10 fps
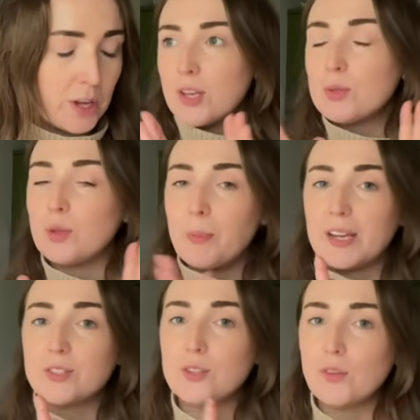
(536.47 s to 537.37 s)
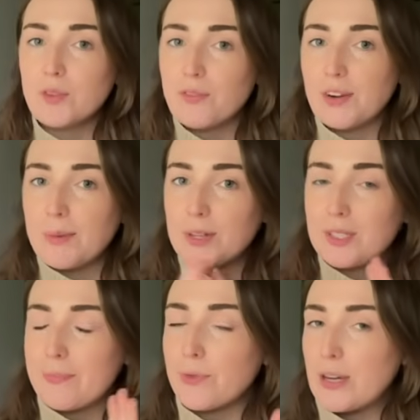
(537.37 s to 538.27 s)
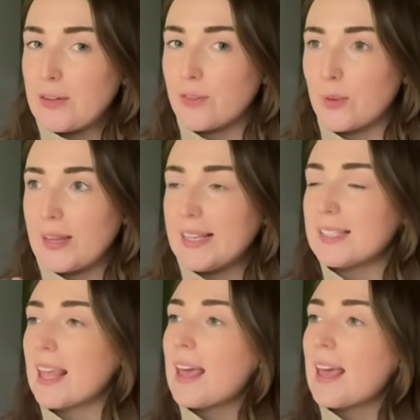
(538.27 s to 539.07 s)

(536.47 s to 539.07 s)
So the picture's off to the framers, 3 to 4 weeks.